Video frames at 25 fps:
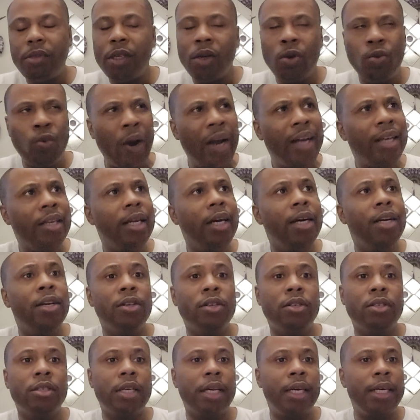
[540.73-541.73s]
write
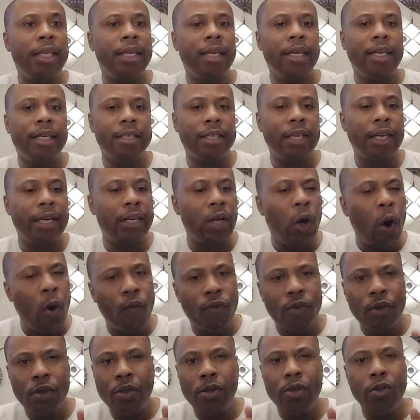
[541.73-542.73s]
letters. And
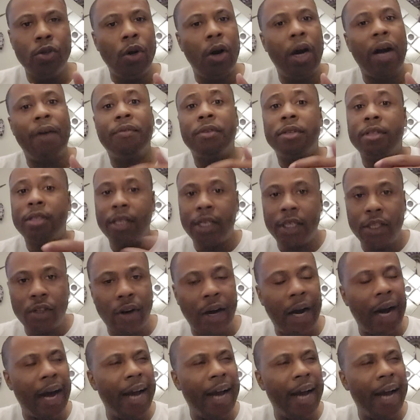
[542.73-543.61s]
hopefully you don't have to send in your